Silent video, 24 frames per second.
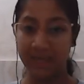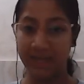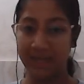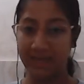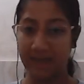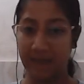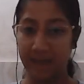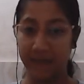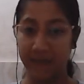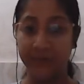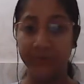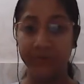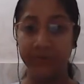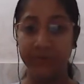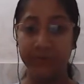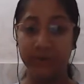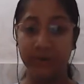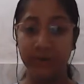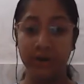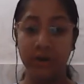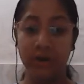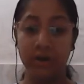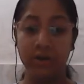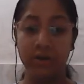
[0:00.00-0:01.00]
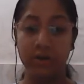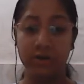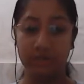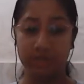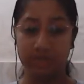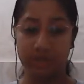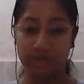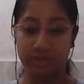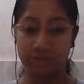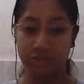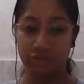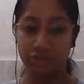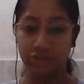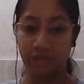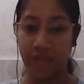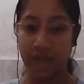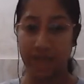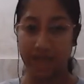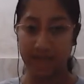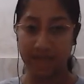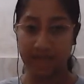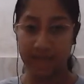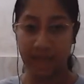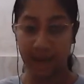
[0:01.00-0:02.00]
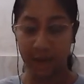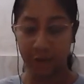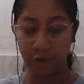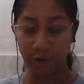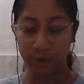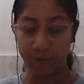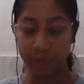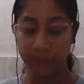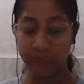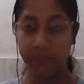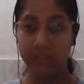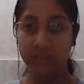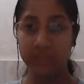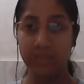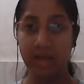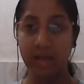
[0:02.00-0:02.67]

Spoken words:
entire research and the ROPs.